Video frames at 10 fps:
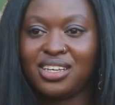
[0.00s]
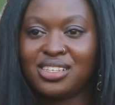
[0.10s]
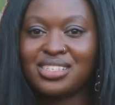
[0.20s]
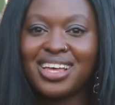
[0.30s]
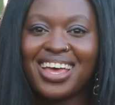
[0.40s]

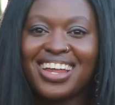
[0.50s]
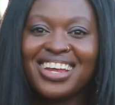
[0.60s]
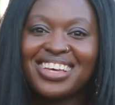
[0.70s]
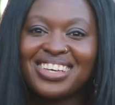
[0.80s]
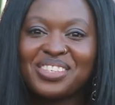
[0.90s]

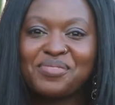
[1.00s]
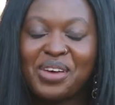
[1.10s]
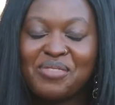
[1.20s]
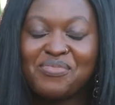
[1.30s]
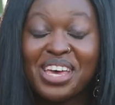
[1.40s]
Zayana is
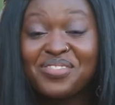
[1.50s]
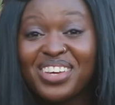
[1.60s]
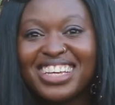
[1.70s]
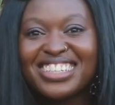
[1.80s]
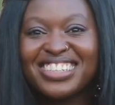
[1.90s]
my
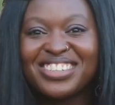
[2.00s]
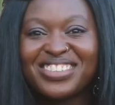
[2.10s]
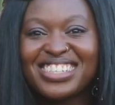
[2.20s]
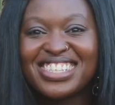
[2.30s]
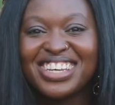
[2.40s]
baby, so
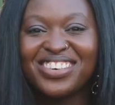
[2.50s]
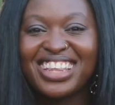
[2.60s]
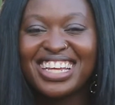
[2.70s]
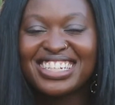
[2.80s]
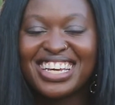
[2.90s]
we'll see where
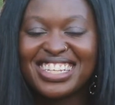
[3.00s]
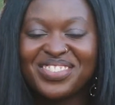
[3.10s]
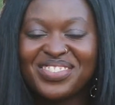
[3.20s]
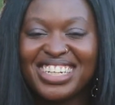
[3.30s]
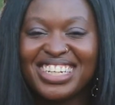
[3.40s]
that takes me.